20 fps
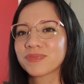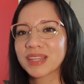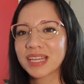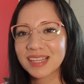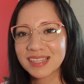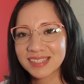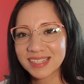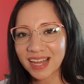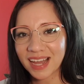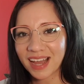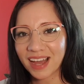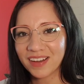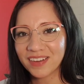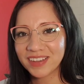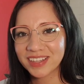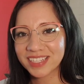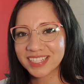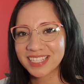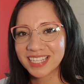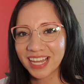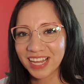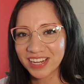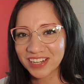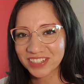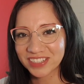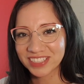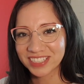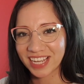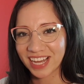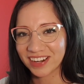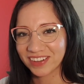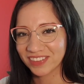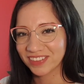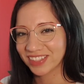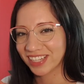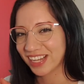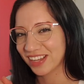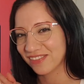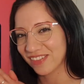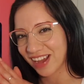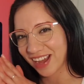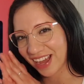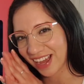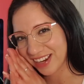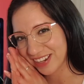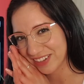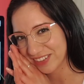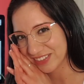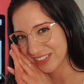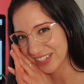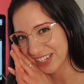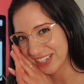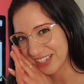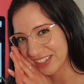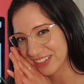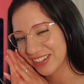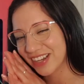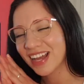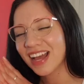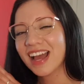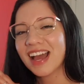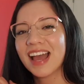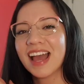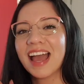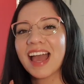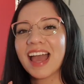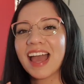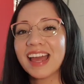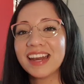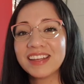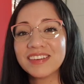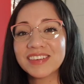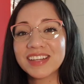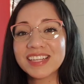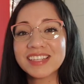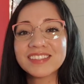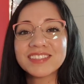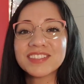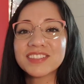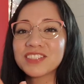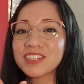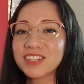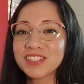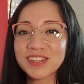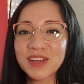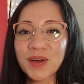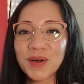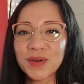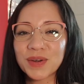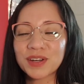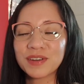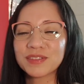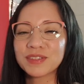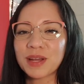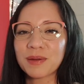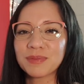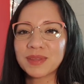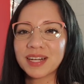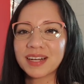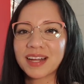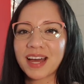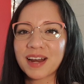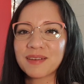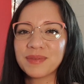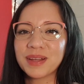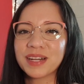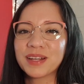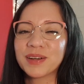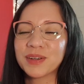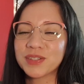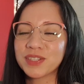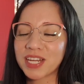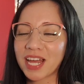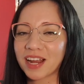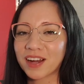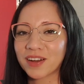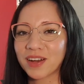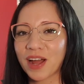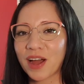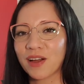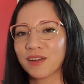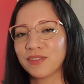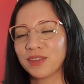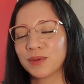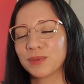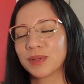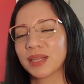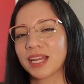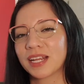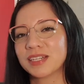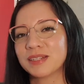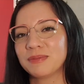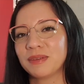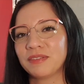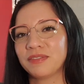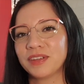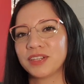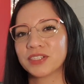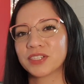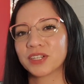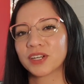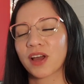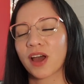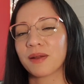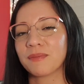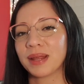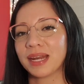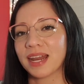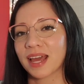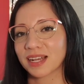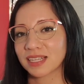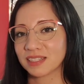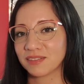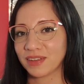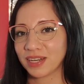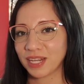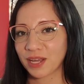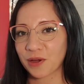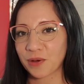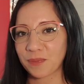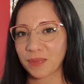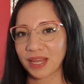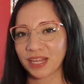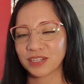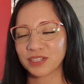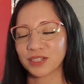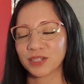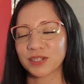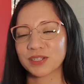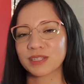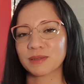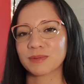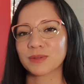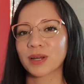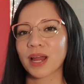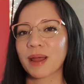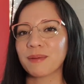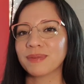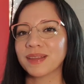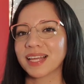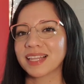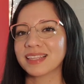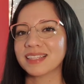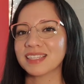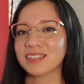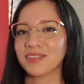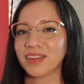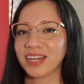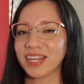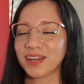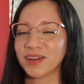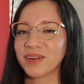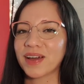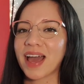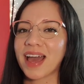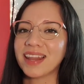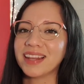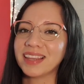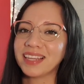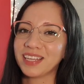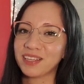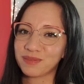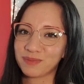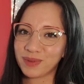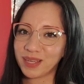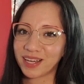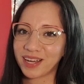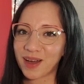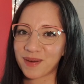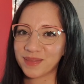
Is that how you say your channel name? I don't know. Anyways, she's the owner of Shop Del Carmen. Go check her out if you would like to be featured on my next video. Make sure you're subscribed, like this video, and leave me